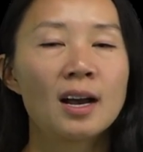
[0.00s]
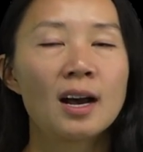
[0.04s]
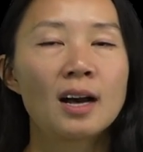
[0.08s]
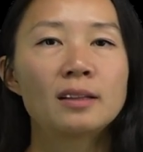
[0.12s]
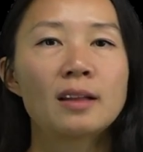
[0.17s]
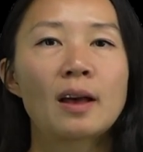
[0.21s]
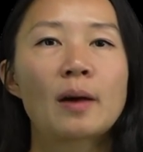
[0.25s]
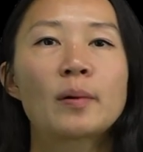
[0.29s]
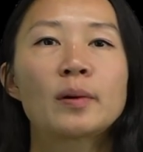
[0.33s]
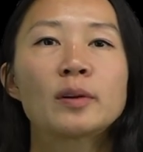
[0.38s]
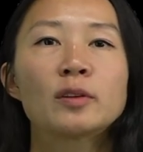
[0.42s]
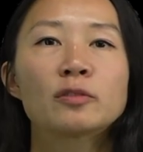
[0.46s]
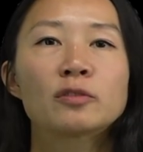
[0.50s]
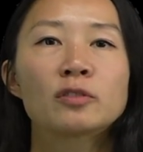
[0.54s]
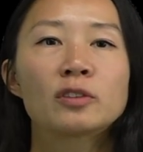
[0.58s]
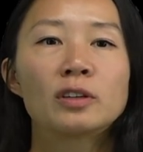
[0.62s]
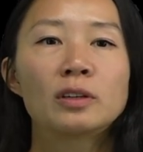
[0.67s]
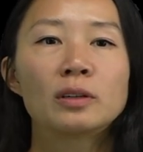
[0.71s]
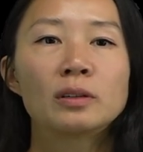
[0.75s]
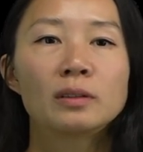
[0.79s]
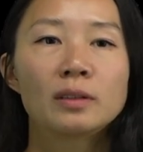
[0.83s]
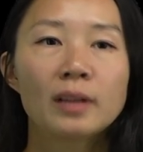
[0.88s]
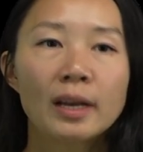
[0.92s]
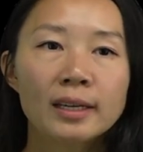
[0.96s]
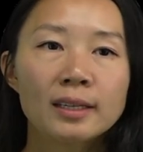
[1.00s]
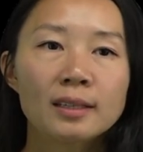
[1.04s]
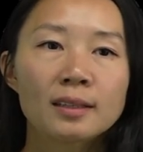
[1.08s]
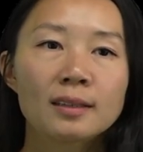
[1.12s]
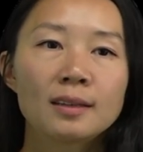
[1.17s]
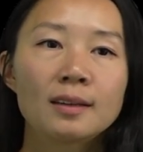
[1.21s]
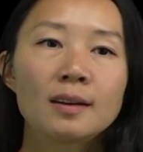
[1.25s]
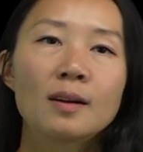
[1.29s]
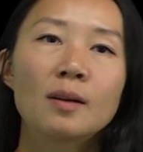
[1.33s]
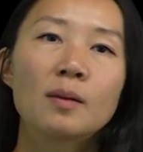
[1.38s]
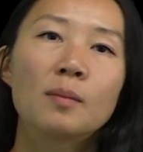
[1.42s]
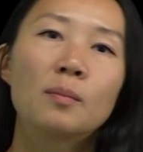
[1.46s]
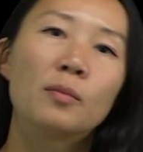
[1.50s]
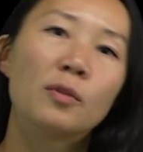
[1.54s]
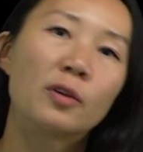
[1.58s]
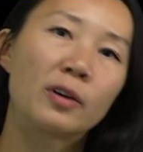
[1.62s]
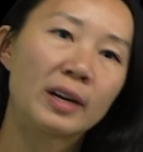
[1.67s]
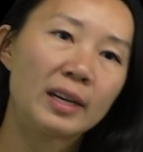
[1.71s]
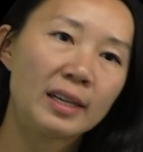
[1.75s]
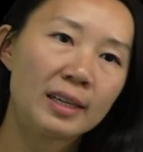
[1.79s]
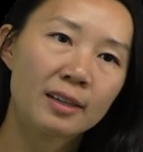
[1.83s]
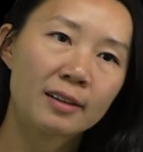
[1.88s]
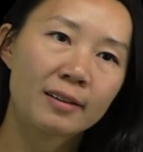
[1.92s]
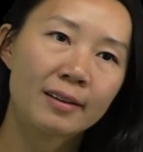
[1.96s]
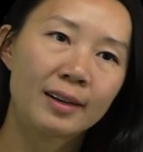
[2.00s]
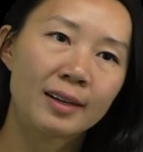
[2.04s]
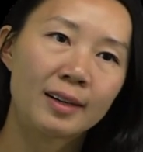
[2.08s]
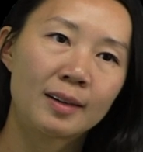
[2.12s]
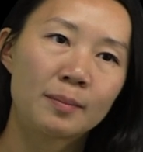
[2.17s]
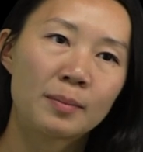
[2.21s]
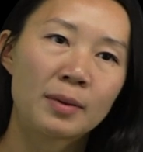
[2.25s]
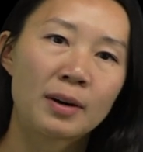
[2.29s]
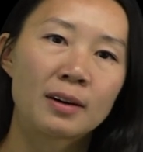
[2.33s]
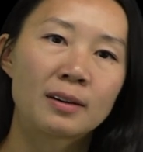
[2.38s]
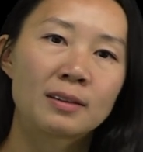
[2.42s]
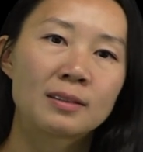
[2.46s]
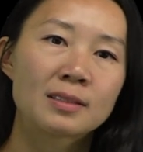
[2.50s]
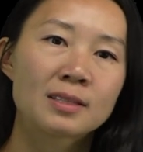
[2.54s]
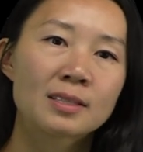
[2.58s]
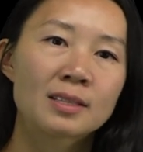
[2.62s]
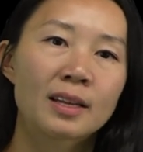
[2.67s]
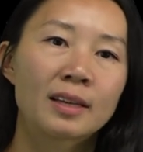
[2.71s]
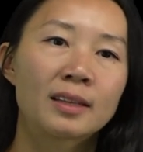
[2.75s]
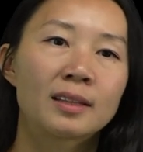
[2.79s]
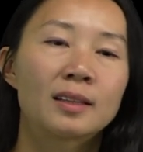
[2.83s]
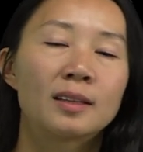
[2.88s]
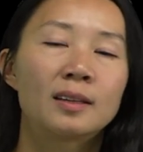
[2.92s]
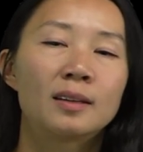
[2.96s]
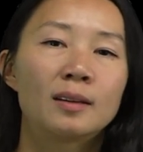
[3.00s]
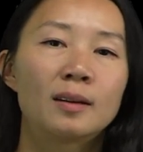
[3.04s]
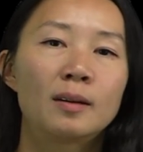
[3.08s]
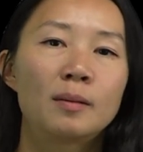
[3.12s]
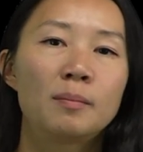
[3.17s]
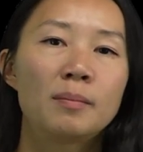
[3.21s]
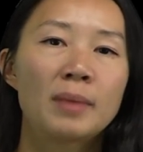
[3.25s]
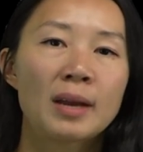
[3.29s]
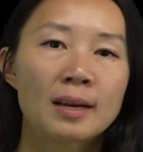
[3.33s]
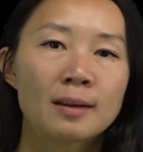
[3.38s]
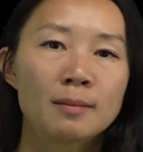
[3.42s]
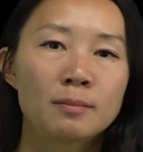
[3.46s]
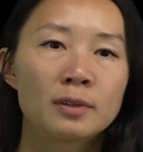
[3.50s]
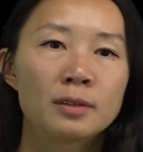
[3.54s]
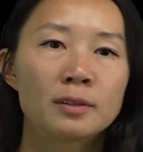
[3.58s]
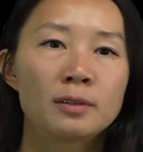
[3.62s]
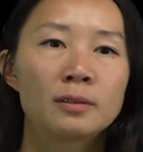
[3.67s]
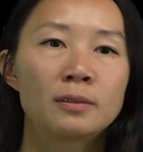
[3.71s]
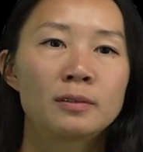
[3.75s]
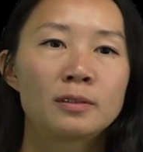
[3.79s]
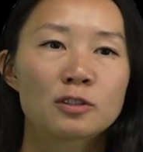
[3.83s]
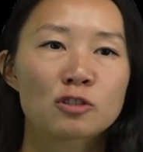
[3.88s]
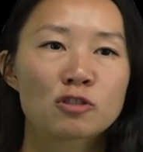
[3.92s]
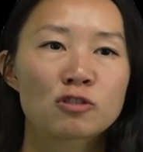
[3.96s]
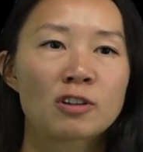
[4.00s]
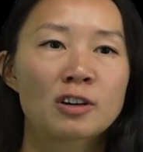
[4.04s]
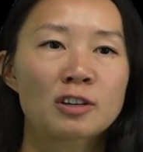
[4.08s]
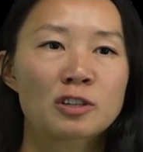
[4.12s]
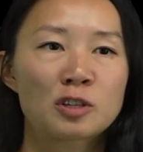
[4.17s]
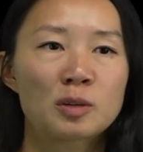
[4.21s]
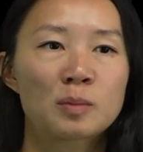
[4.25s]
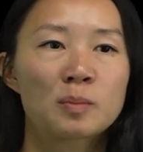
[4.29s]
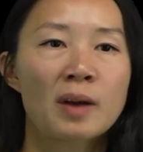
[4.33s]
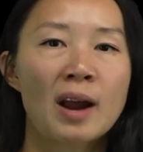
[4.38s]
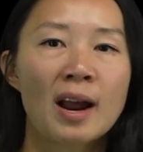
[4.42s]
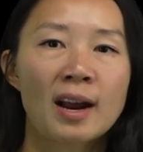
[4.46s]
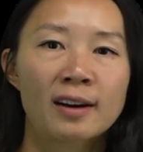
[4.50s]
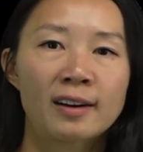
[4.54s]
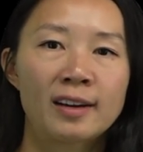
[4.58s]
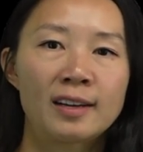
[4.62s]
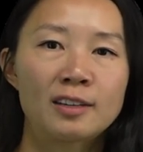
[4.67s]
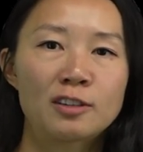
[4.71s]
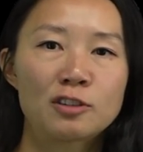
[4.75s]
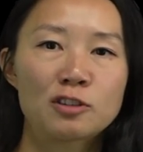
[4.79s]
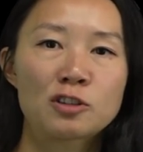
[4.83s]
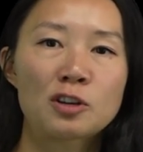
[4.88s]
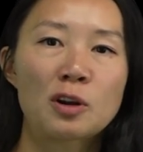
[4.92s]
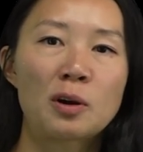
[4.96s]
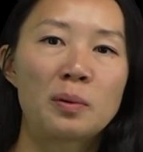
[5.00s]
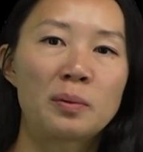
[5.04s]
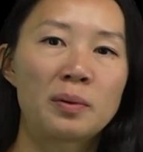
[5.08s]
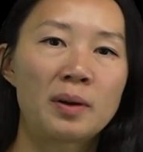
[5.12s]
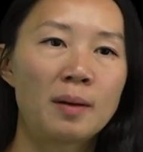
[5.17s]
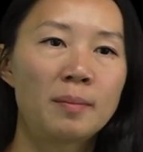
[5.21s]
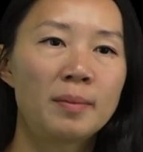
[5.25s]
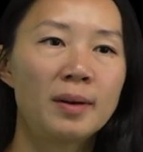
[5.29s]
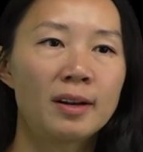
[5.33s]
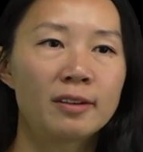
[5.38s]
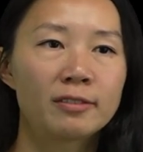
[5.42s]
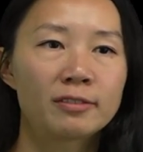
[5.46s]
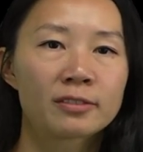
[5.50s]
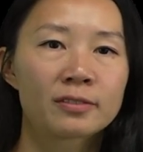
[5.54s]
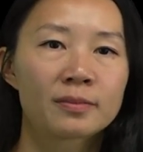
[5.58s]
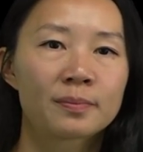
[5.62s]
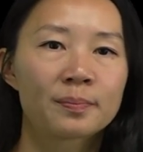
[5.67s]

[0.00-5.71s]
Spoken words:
allowing for lighter, more integrated parts like the bamboo structured bracket shown above.